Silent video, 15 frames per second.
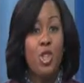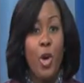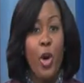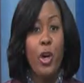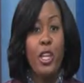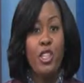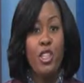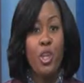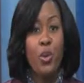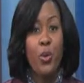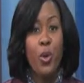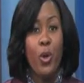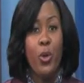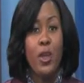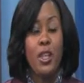Attorney
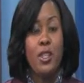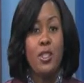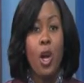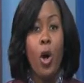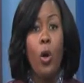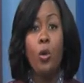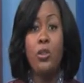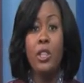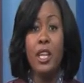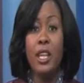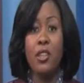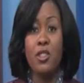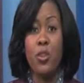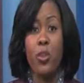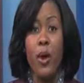General is holding
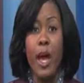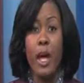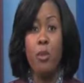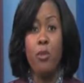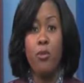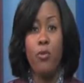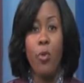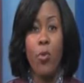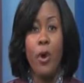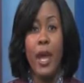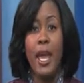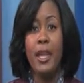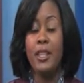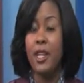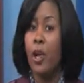his ground before
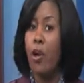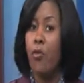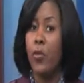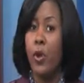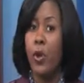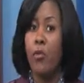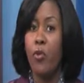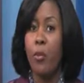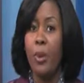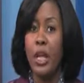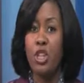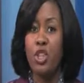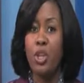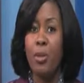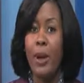handing over
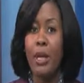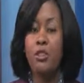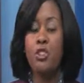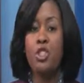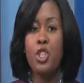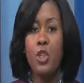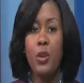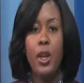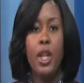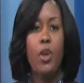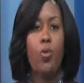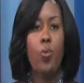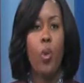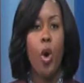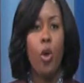information about student
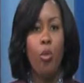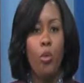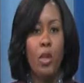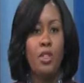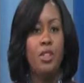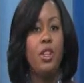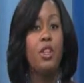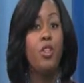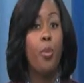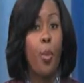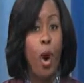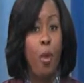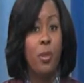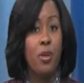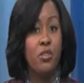enrollment to the
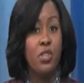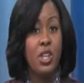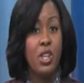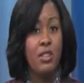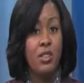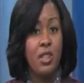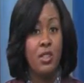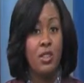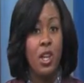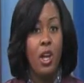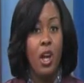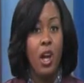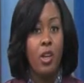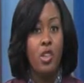Department of Justice.